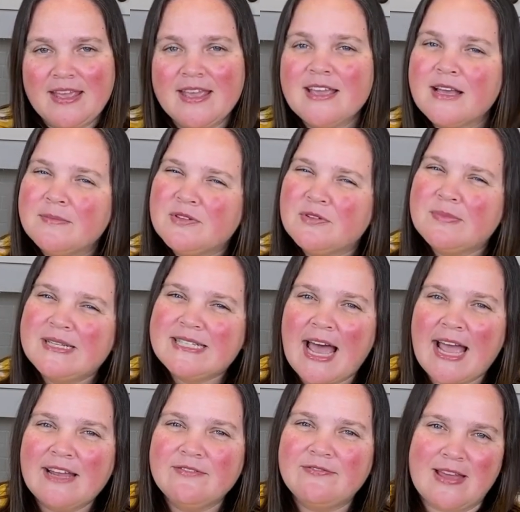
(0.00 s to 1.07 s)
He comes from a
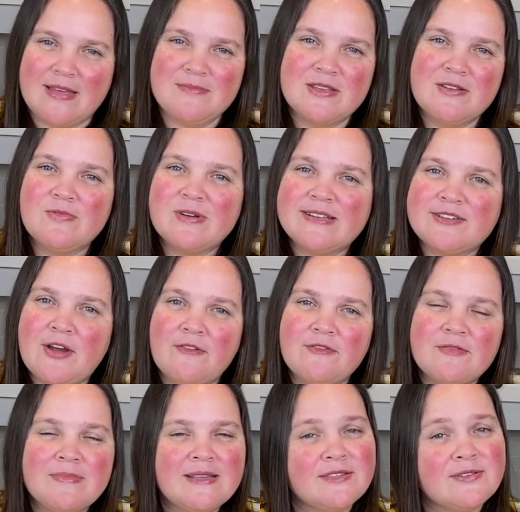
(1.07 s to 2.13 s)
tight family, which
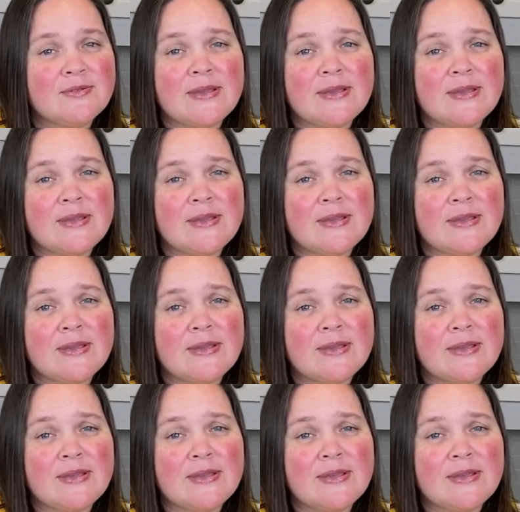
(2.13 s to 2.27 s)
often means you